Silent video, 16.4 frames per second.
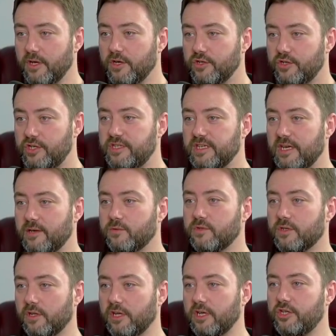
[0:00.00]
She
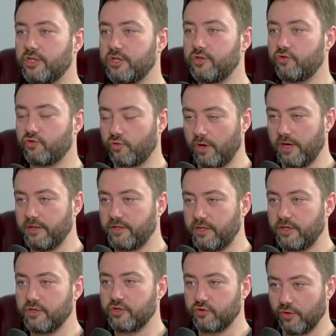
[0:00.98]
sounds like she's trying to
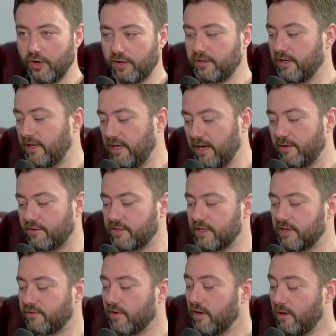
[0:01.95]
construct a
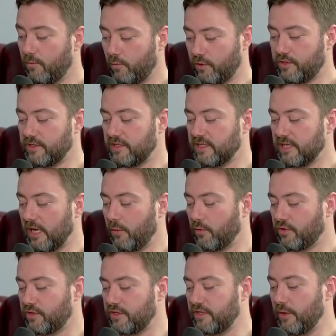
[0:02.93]
narrative, which is exactly
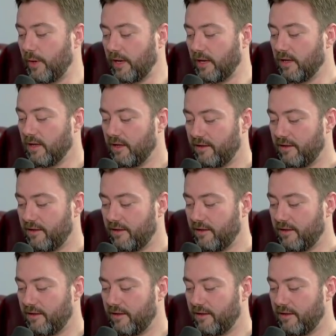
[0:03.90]
what she's doing.